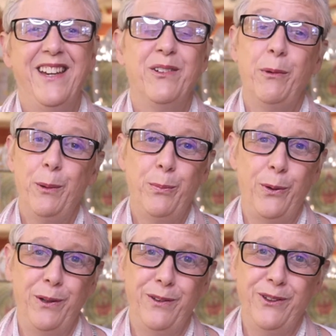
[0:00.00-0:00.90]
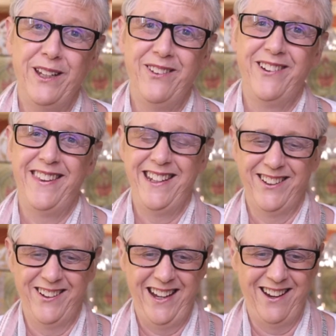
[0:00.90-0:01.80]
From her point of view, anyway, they
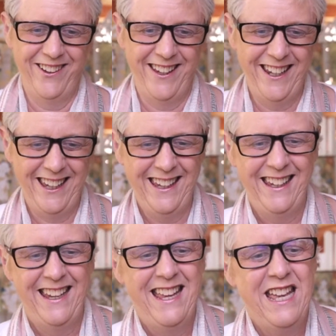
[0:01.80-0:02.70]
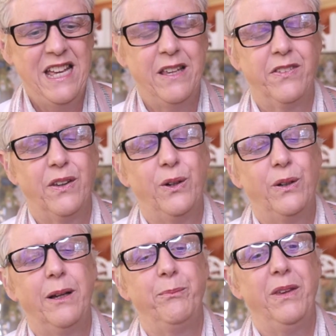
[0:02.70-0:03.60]
don't have any.
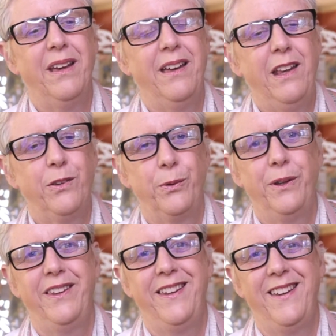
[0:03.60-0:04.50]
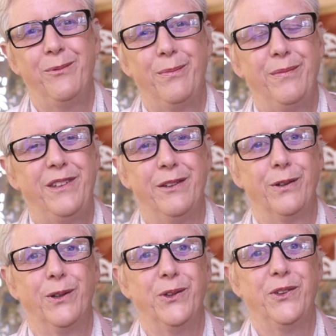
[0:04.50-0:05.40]
So it's really
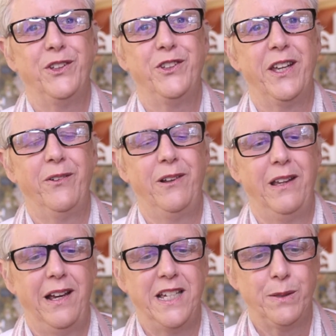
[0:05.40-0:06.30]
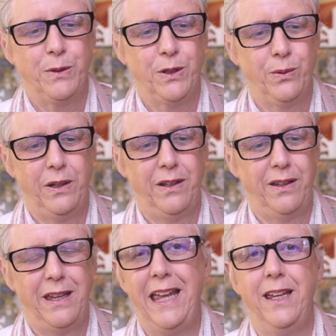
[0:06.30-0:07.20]
difficult to generalize between
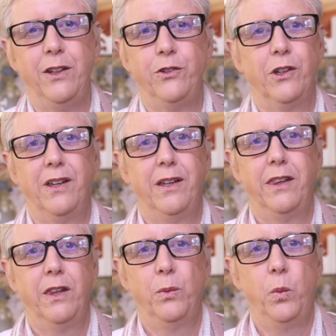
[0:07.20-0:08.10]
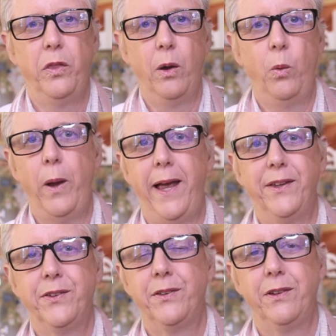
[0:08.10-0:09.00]
Asia and the
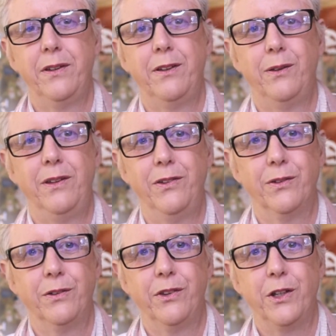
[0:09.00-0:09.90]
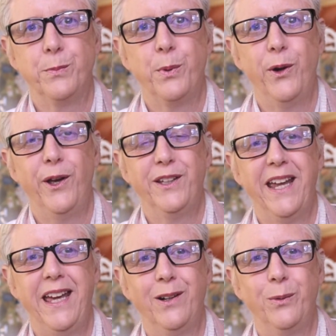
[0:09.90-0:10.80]
West. These are such broad
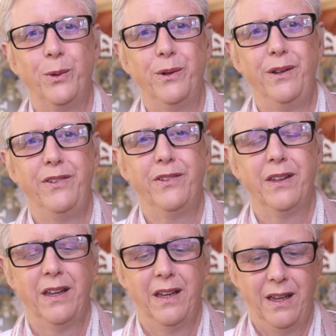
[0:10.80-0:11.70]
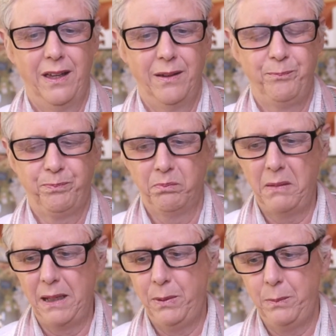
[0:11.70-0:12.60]
categories.
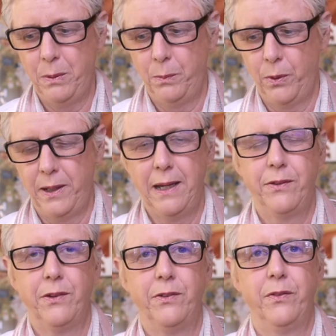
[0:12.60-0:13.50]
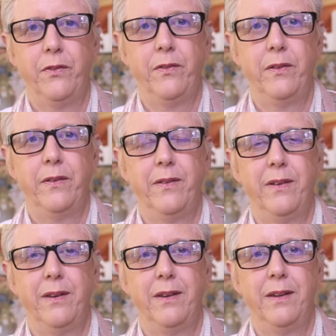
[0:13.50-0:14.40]
Many people point out it's just
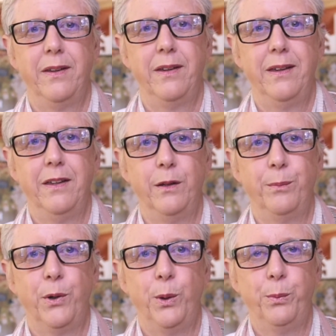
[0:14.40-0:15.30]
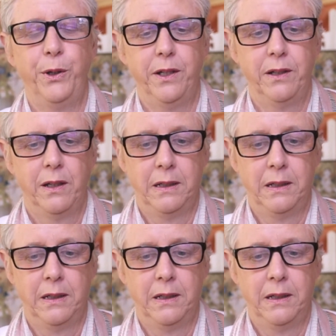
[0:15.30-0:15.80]
inappropriate.